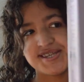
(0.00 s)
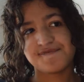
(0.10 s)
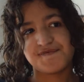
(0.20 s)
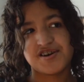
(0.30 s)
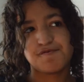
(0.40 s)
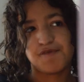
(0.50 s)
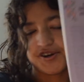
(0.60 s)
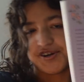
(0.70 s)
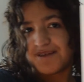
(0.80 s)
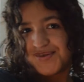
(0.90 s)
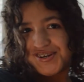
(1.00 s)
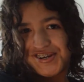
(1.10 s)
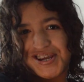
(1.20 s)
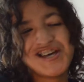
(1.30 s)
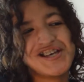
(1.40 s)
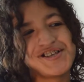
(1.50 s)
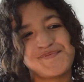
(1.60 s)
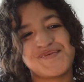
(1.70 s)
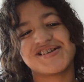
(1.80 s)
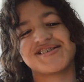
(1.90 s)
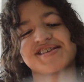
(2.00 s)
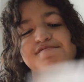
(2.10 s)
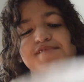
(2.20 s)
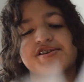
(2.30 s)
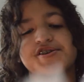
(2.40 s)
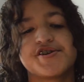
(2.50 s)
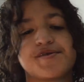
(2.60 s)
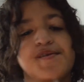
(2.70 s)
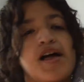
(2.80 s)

very water damaged because I read her